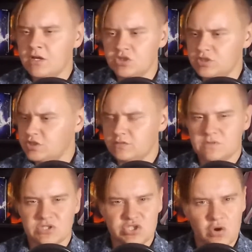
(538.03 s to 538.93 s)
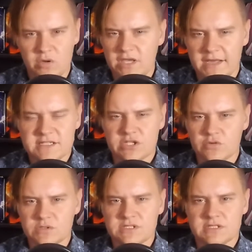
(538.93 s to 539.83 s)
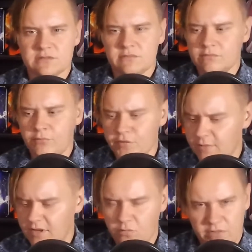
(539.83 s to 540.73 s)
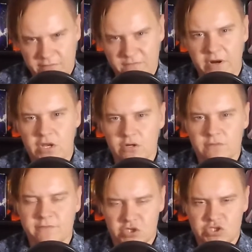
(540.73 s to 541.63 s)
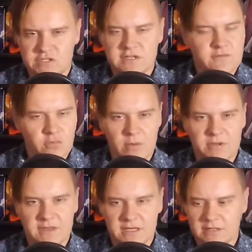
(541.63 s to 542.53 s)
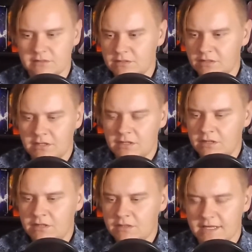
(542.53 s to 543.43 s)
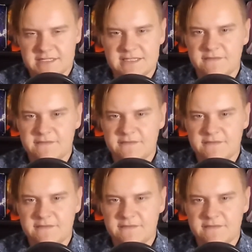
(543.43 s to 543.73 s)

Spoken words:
Just a jokey excuse to put them in with funnier versions of their weapon, like a sea